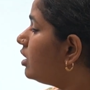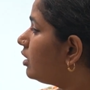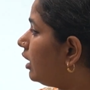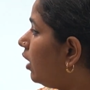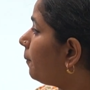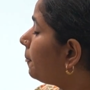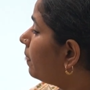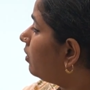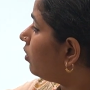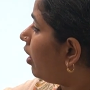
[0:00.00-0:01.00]
Now,
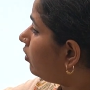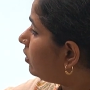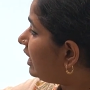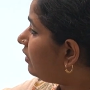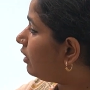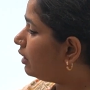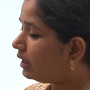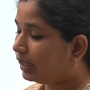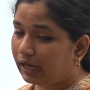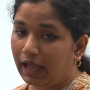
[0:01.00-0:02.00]
not only
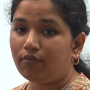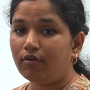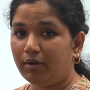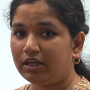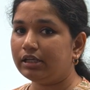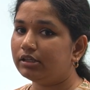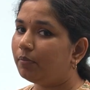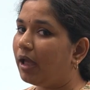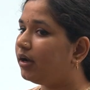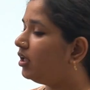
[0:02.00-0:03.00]
one, in alphabetical
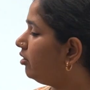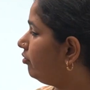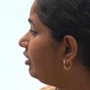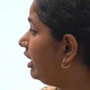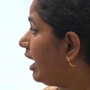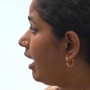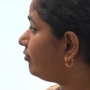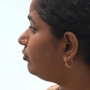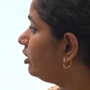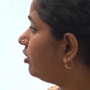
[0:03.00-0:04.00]
manner if they
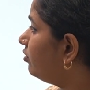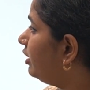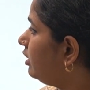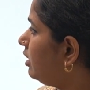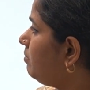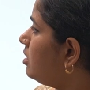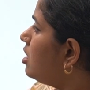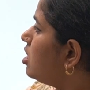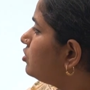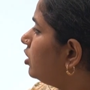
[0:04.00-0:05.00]
have to give the name,
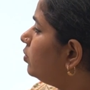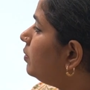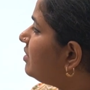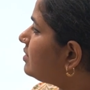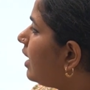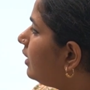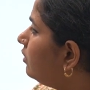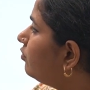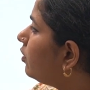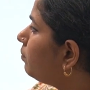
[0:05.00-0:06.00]
so it will be
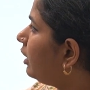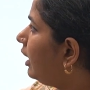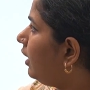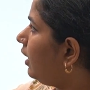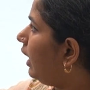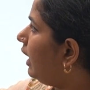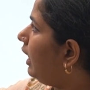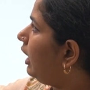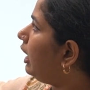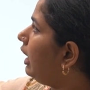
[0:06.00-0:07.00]
starting from K,
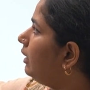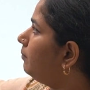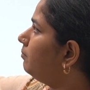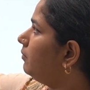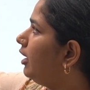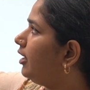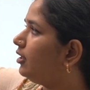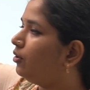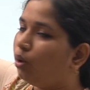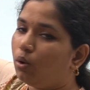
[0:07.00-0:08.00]
L, M,
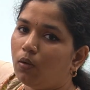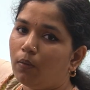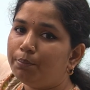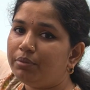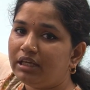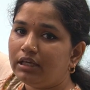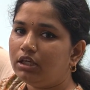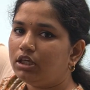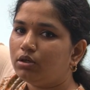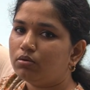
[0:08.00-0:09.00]
N, O,
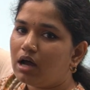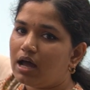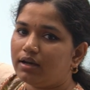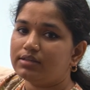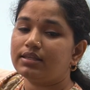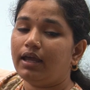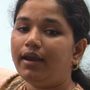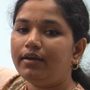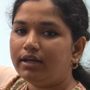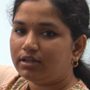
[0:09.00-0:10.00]
P, Q, R, S,
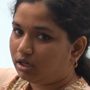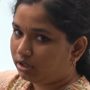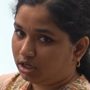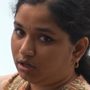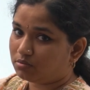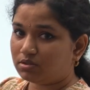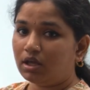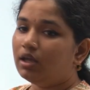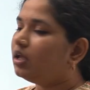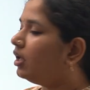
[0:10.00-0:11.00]
and it continues,
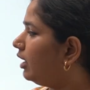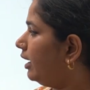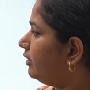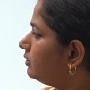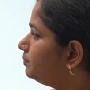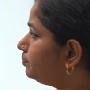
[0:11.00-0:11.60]
right?